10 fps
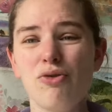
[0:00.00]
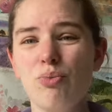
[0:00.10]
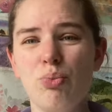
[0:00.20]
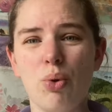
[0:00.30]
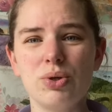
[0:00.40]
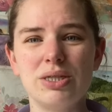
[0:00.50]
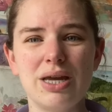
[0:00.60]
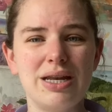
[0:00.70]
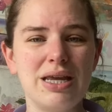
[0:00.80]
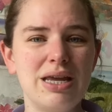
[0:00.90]
bought
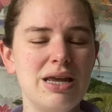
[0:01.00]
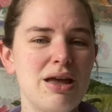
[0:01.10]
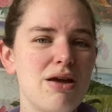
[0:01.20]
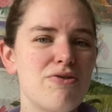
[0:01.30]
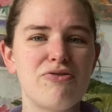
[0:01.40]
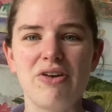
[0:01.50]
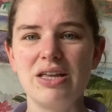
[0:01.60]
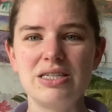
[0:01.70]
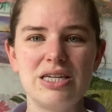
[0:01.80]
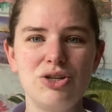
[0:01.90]
any
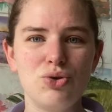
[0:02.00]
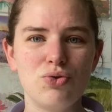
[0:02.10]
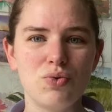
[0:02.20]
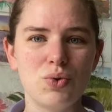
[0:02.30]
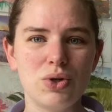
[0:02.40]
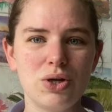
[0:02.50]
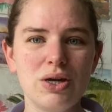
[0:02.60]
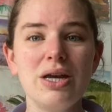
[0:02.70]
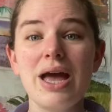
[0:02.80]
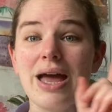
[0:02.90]
fancy new ruler.
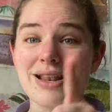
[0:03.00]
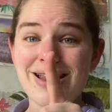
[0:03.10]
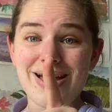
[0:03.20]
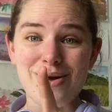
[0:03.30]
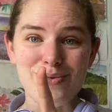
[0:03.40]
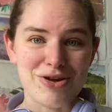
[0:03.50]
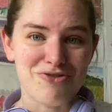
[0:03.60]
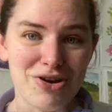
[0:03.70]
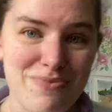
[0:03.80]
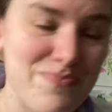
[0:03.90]
And wait for it.